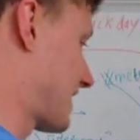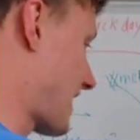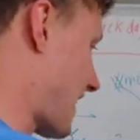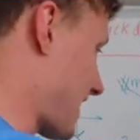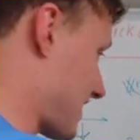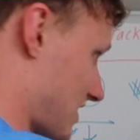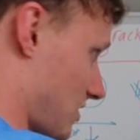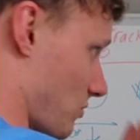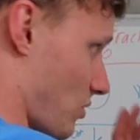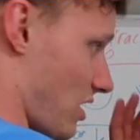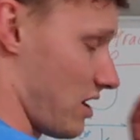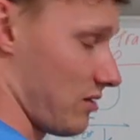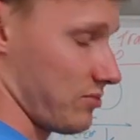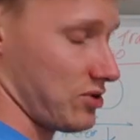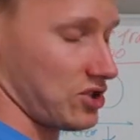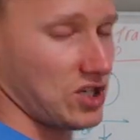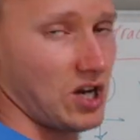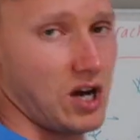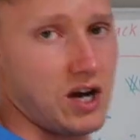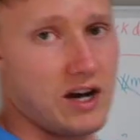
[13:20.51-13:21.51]
That's the way I'm
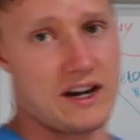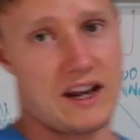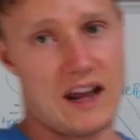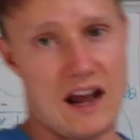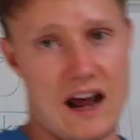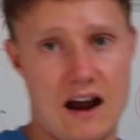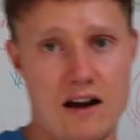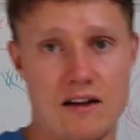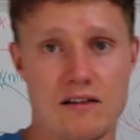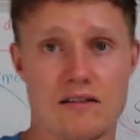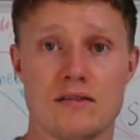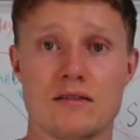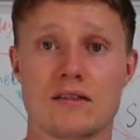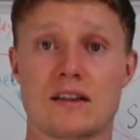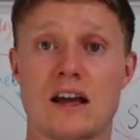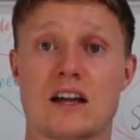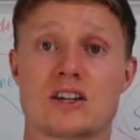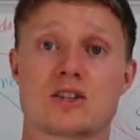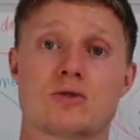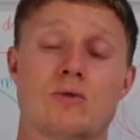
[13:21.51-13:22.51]
starting it out.
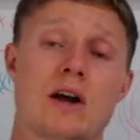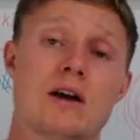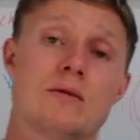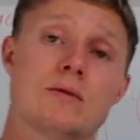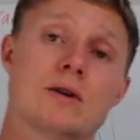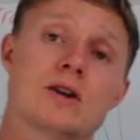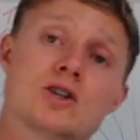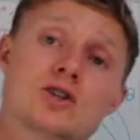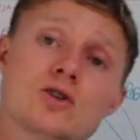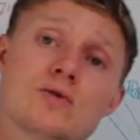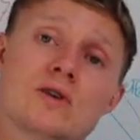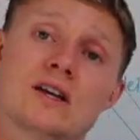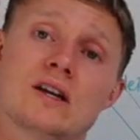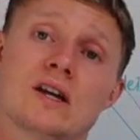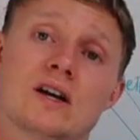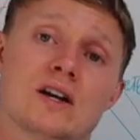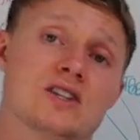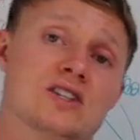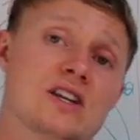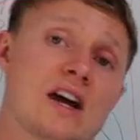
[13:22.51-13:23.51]
That's the way I'm going to do it.
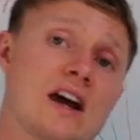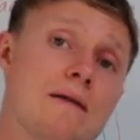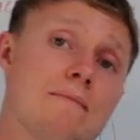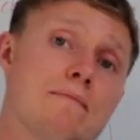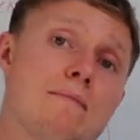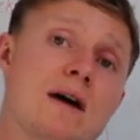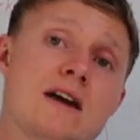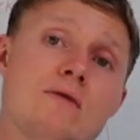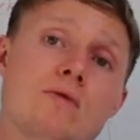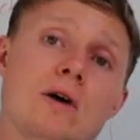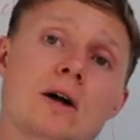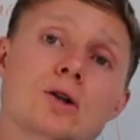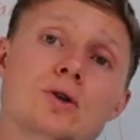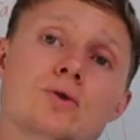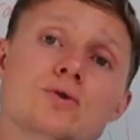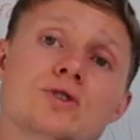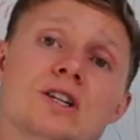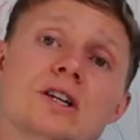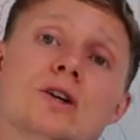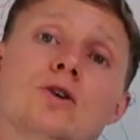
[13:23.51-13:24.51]
Like I say, I may well
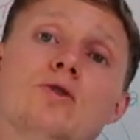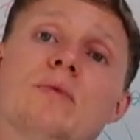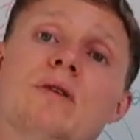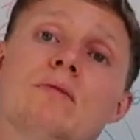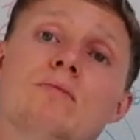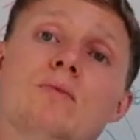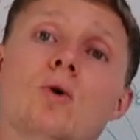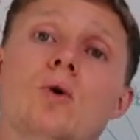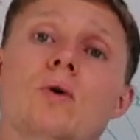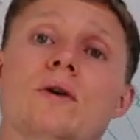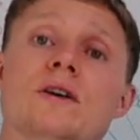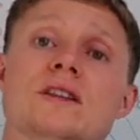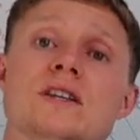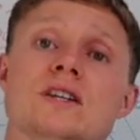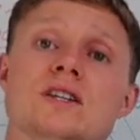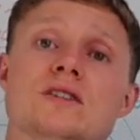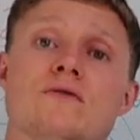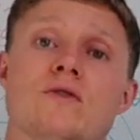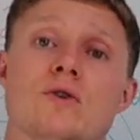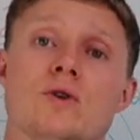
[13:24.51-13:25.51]
lose a little bit more in
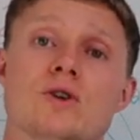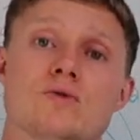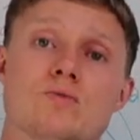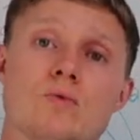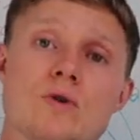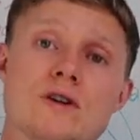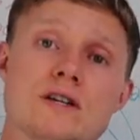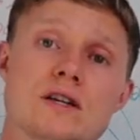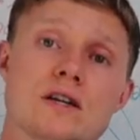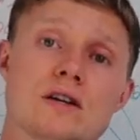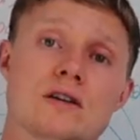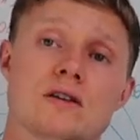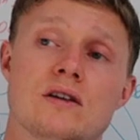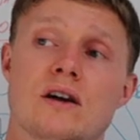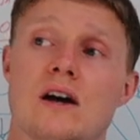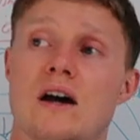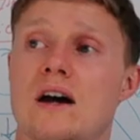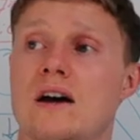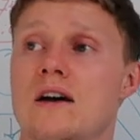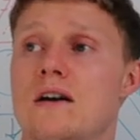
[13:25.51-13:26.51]
this first week,
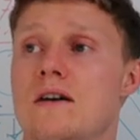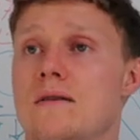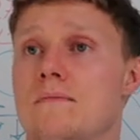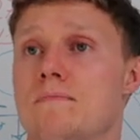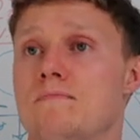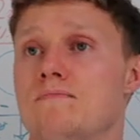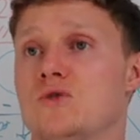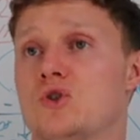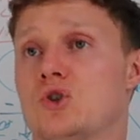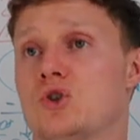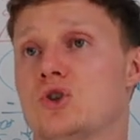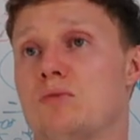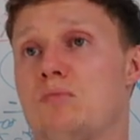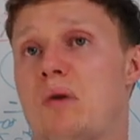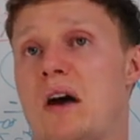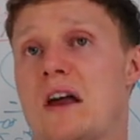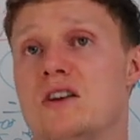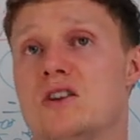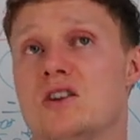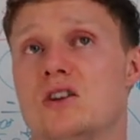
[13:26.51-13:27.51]
just
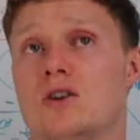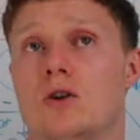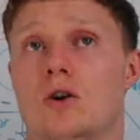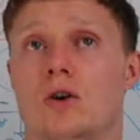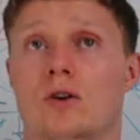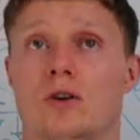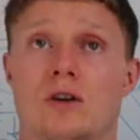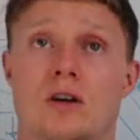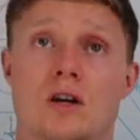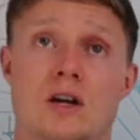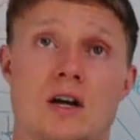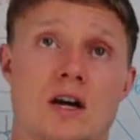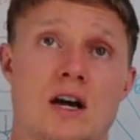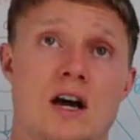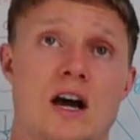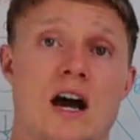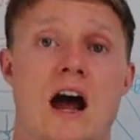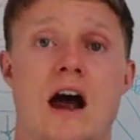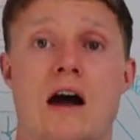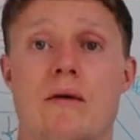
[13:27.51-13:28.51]
depending on
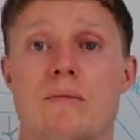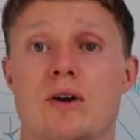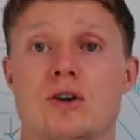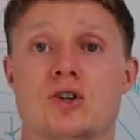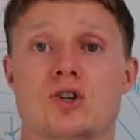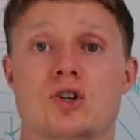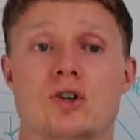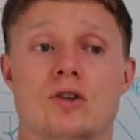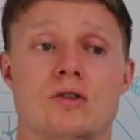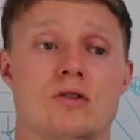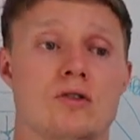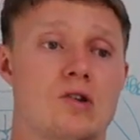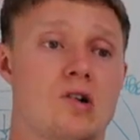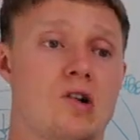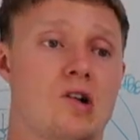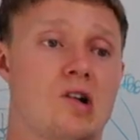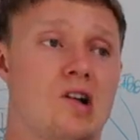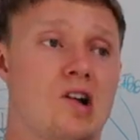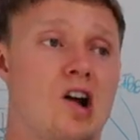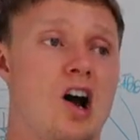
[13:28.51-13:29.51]
how much
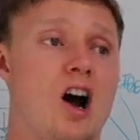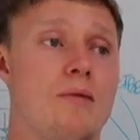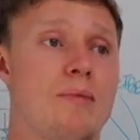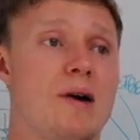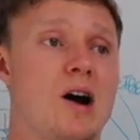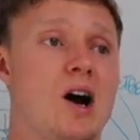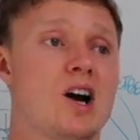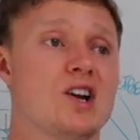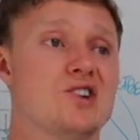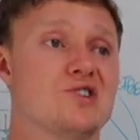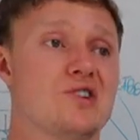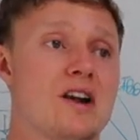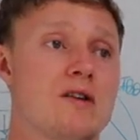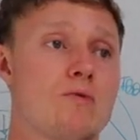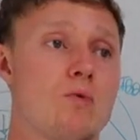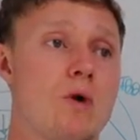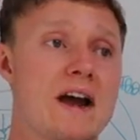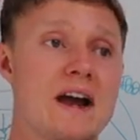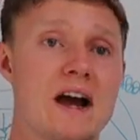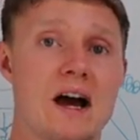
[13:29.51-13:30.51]

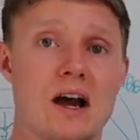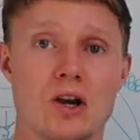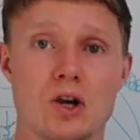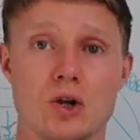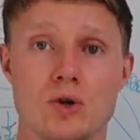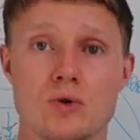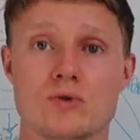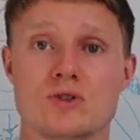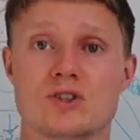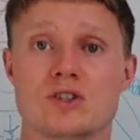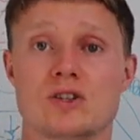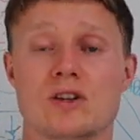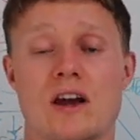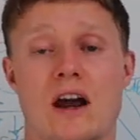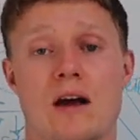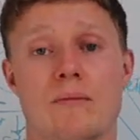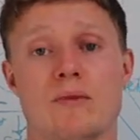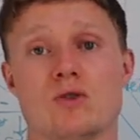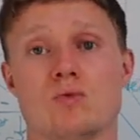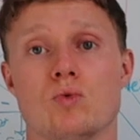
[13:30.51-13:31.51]
carbohydrate weight I lose,
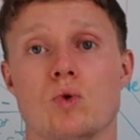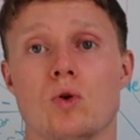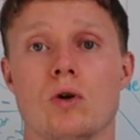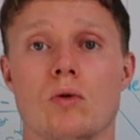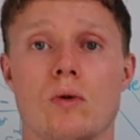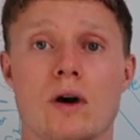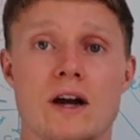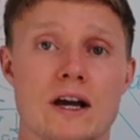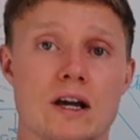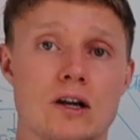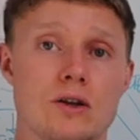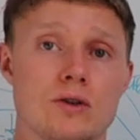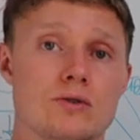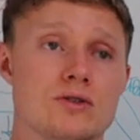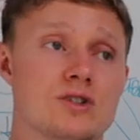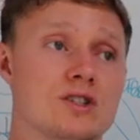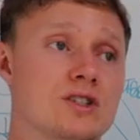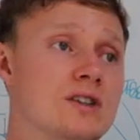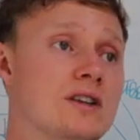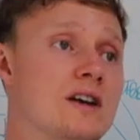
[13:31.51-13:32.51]
how much water weight I
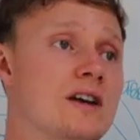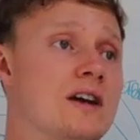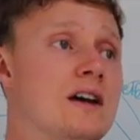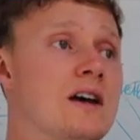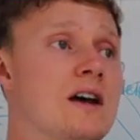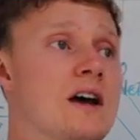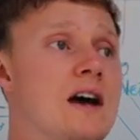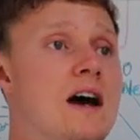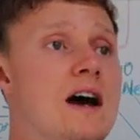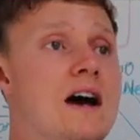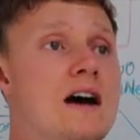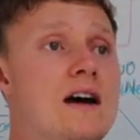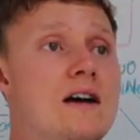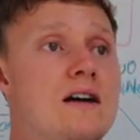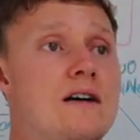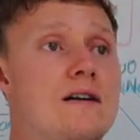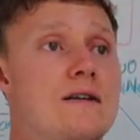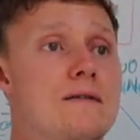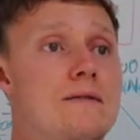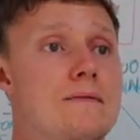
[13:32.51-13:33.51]
lose.
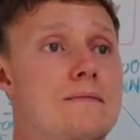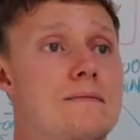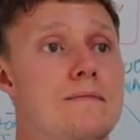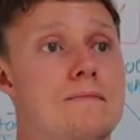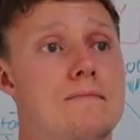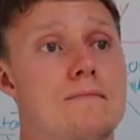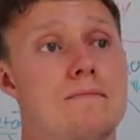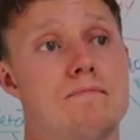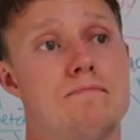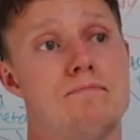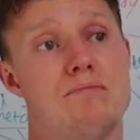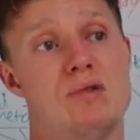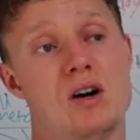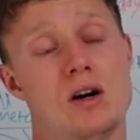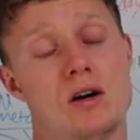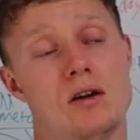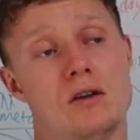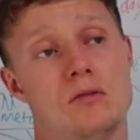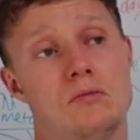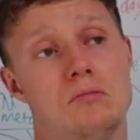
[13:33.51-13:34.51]

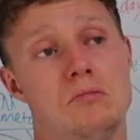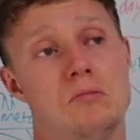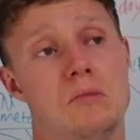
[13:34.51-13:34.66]
But